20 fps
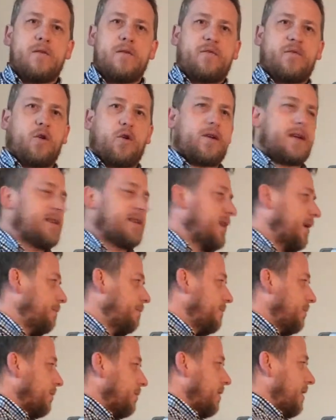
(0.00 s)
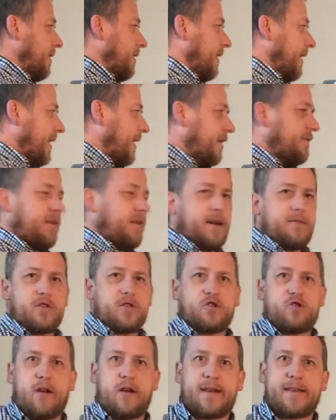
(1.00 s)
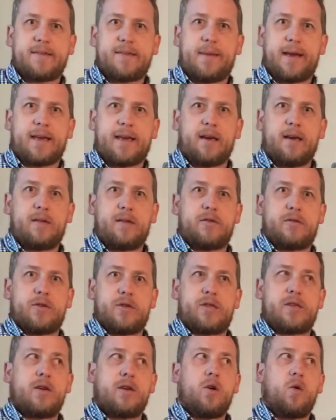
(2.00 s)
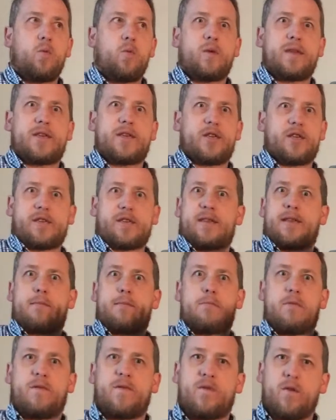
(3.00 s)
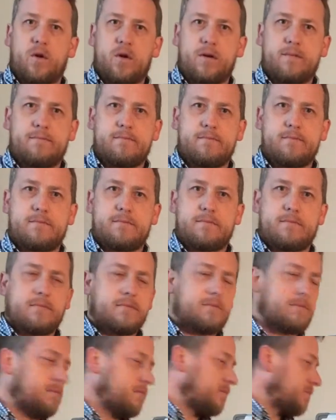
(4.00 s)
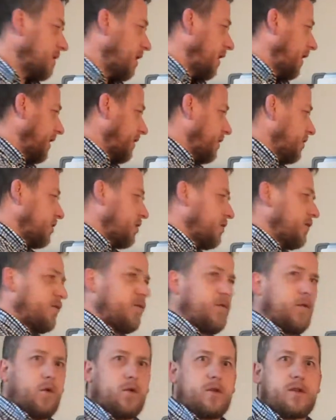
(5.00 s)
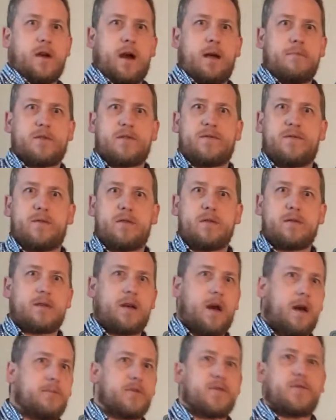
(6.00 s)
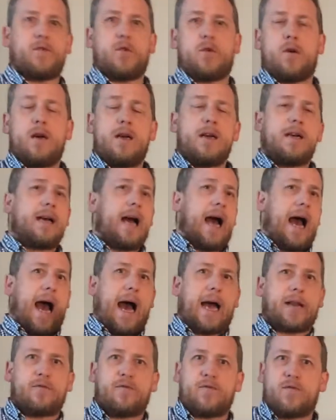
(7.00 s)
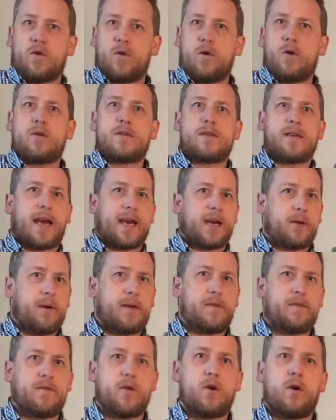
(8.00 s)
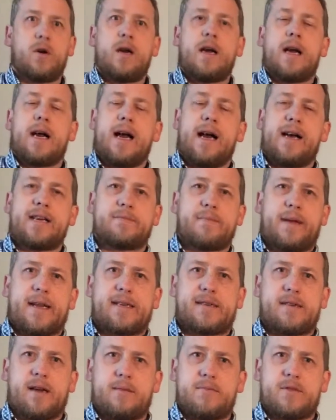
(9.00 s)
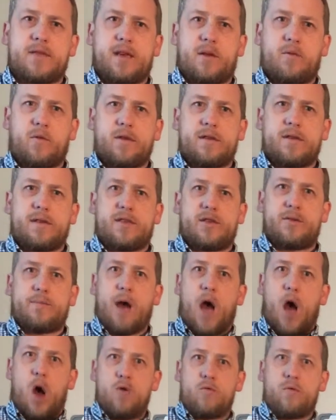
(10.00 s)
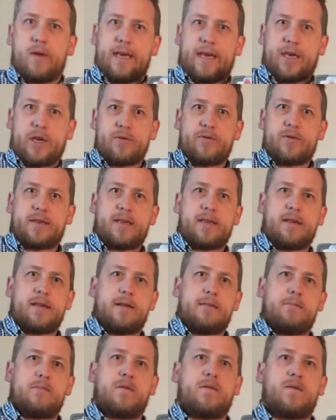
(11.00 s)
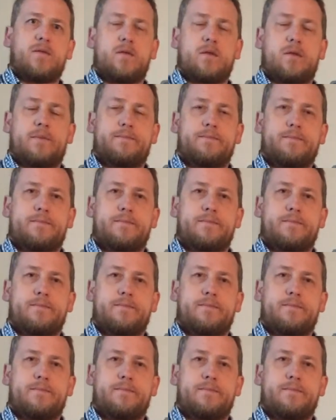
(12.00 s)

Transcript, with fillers: For example, if I was trying to make 100 with just the number 4, I could do 4 times 4 times 4, add 4, take away 4, as many times as I wanted to, but only using the number 4.